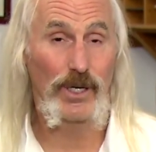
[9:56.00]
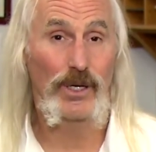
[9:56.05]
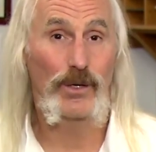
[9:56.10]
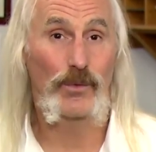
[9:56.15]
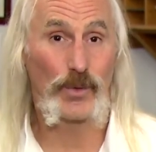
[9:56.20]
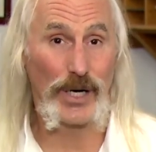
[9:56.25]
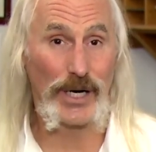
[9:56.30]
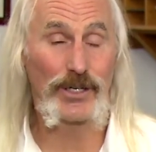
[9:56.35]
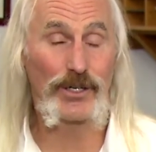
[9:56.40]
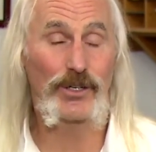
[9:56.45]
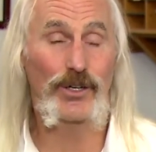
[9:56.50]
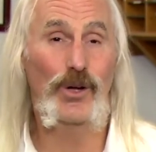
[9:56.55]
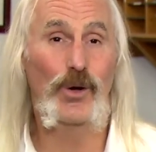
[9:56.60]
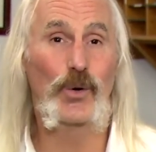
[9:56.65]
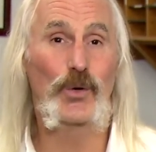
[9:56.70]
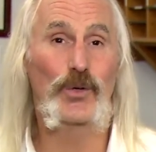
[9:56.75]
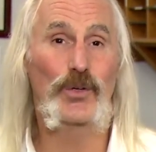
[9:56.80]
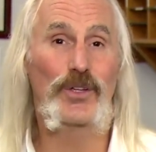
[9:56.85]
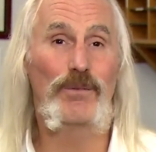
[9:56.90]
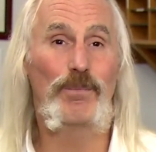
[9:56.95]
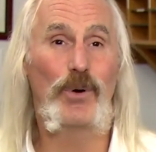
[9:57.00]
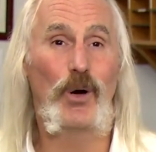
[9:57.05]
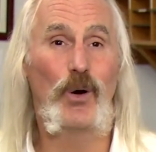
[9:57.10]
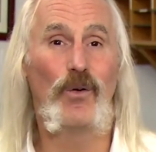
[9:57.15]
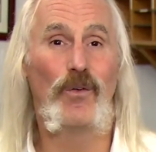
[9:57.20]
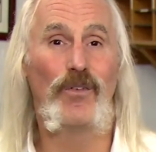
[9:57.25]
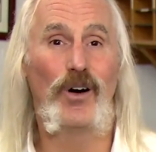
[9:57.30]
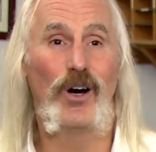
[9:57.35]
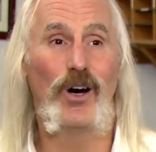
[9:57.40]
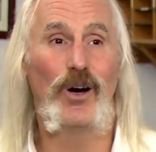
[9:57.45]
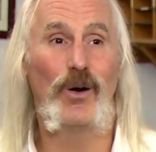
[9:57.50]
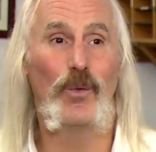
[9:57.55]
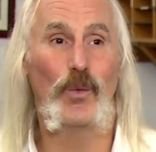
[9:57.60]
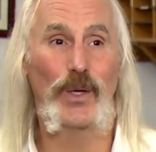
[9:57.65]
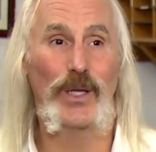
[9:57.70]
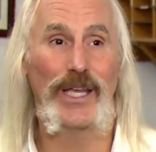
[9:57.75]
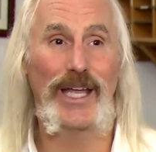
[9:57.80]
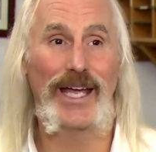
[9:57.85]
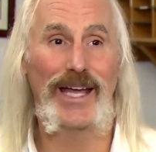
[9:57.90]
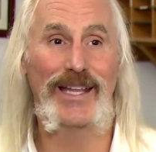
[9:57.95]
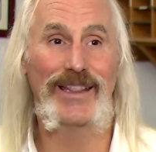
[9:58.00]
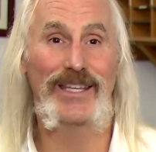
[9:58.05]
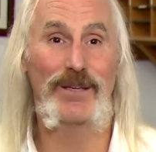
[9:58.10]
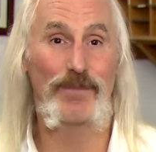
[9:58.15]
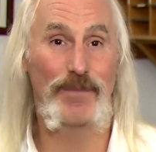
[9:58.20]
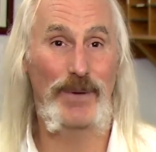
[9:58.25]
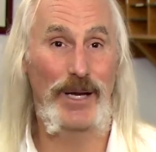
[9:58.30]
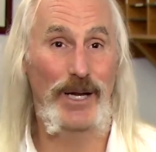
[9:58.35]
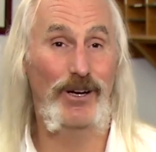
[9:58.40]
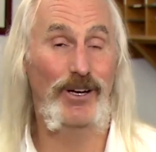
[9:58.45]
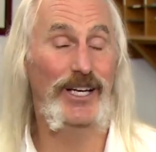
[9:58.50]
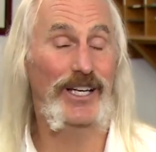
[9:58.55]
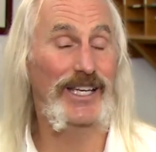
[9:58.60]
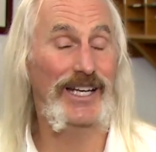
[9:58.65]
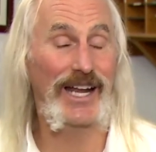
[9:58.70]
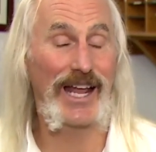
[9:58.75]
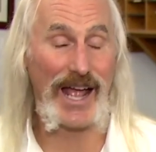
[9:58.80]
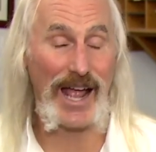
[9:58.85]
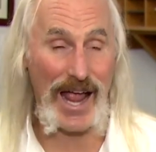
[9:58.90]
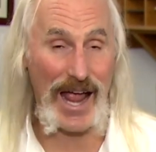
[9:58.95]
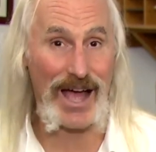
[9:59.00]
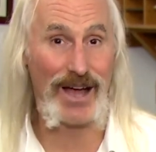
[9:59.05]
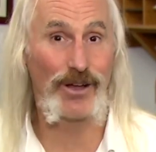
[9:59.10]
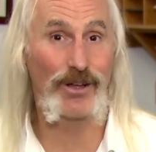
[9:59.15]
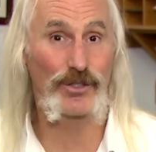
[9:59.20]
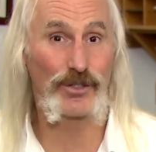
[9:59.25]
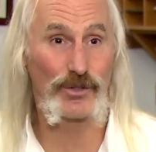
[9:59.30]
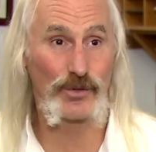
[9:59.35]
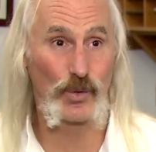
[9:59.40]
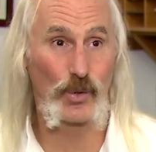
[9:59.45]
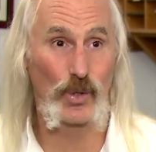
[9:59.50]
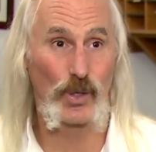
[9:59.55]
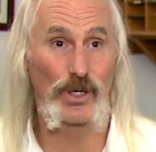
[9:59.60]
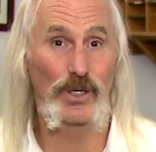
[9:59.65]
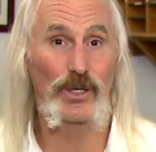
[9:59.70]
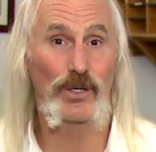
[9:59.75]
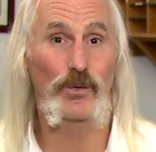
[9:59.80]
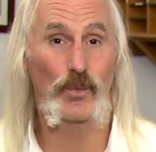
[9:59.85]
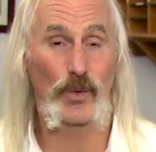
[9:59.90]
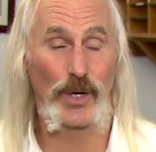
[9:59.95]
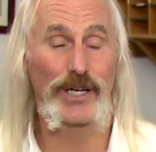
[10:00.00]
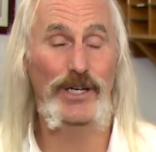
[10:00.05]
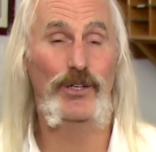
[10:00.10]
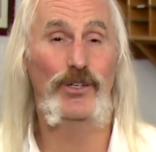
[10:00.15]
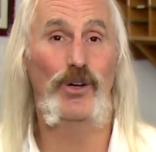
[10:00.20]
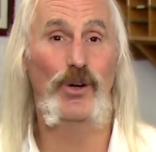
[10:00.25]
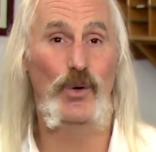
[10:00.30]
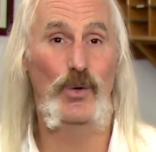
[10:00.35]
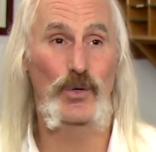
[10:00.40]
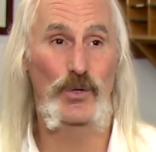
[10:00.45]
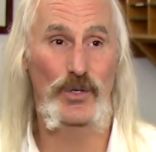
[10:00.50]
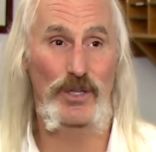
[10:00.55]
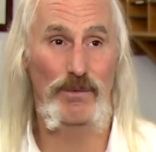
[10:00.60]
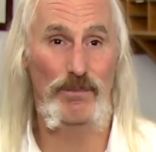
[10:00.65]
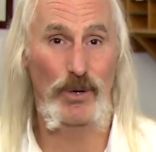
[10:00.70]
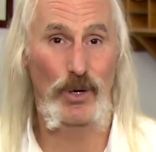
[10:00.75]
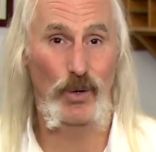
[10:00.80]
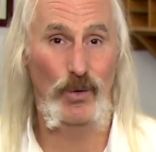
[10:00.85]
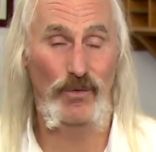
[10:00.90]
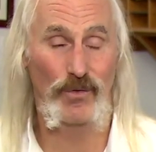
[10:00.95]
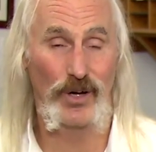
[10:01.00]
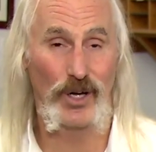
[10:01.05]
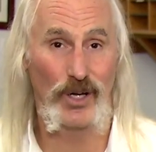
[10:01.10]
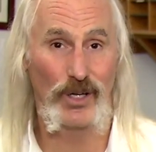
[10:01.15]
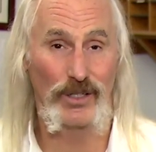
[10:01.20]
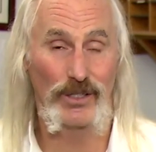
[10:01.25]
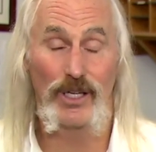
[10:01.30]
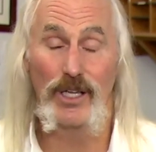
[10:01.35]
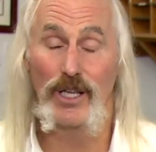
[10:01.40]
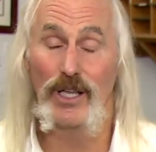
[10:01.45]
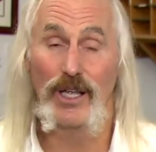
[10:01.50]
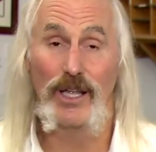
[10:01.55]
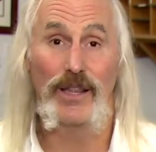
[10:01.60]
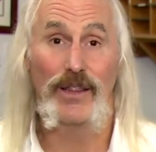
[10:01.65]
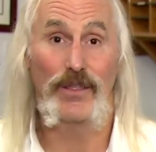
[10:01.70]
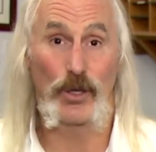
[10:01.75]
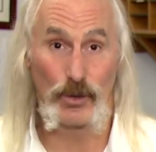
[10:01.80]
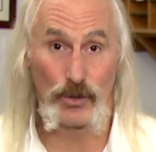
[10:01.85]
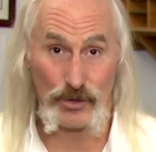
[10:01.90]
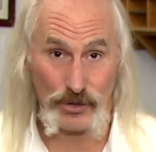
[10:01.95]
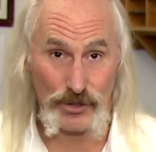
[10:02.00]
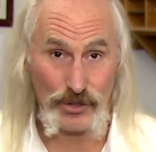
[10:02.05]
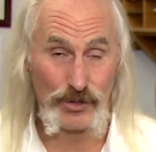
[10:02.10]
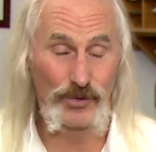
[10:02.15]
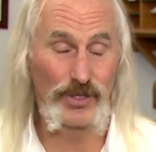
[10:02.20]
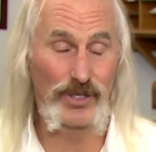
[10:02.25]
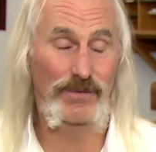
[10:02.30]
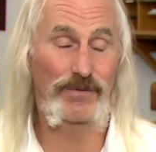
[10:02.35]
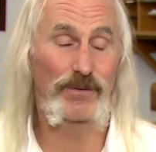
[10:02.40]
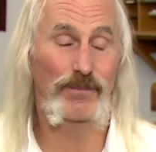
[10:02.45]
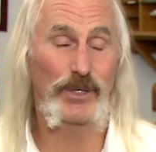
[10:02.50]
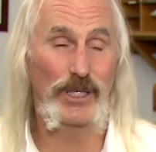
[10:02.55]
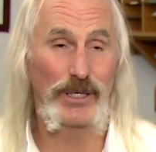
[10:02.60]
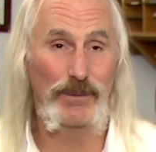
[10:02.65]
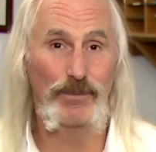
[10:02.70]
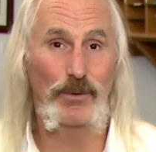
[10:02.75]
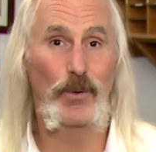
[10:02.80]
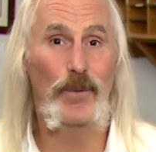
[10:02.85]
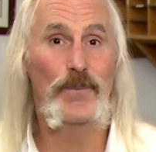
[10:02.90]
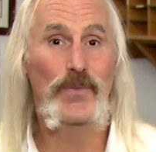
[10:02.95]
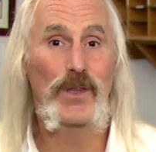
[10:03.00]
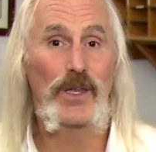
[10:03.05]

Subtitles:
record holder in the pole vault. We had the American outdoor record holder in the pole vault. Those are two different people.